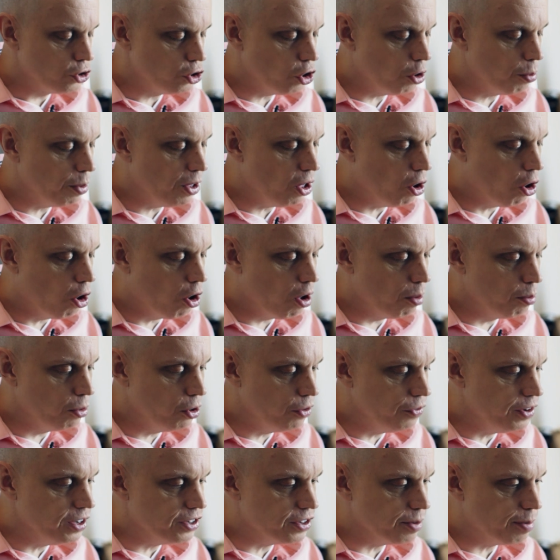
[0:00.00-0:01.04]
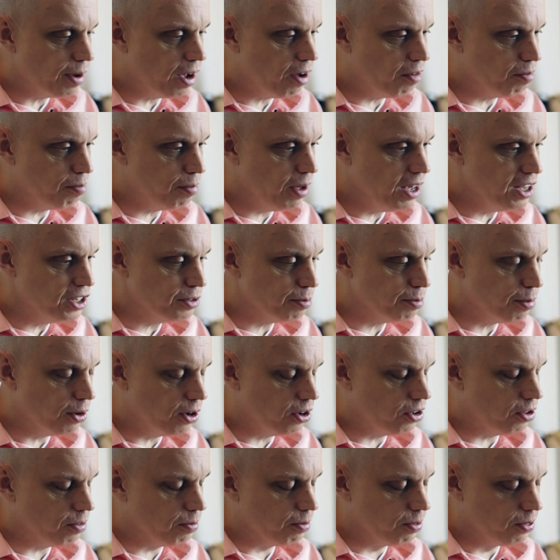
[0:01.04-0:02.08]
Show me all movies about
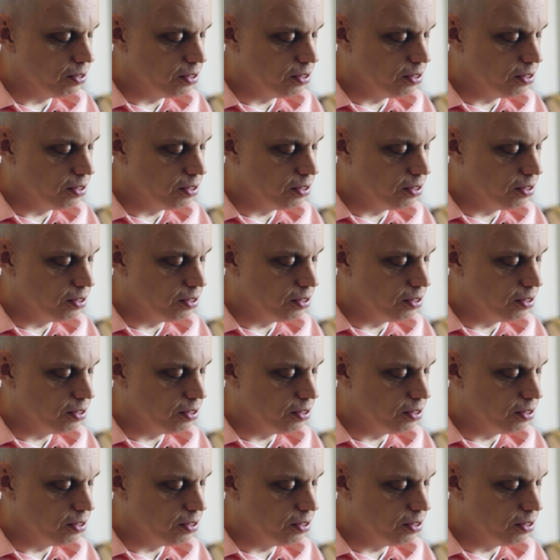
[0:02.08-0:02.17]
baseball.